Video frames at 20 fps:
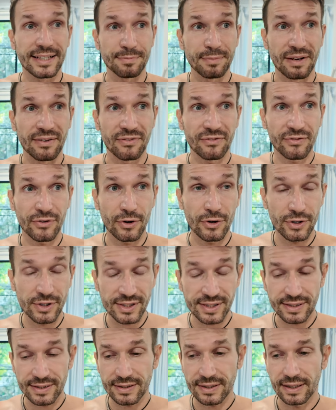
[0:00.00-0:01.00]
is my
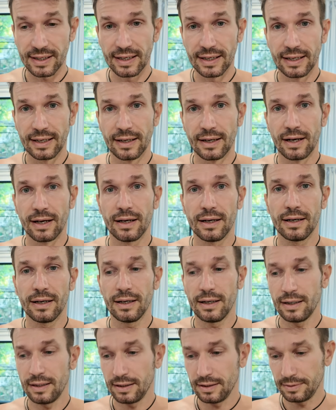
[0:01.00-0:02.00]
first
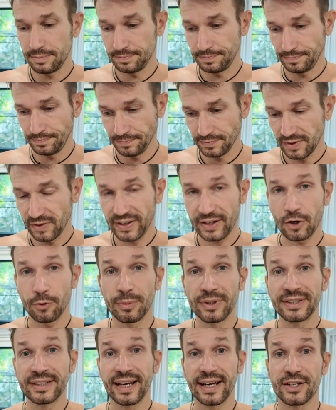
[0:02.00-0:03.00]
um,
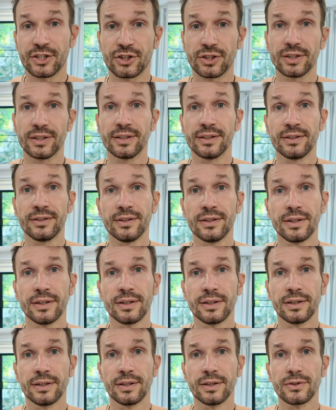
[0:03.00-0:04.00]
recommendation
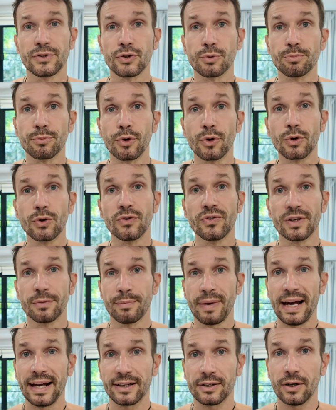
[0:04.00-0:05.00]
to move
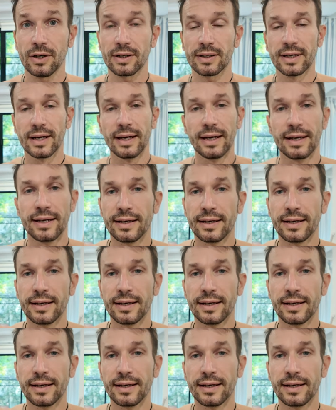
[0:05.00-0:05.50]
in Bangkok.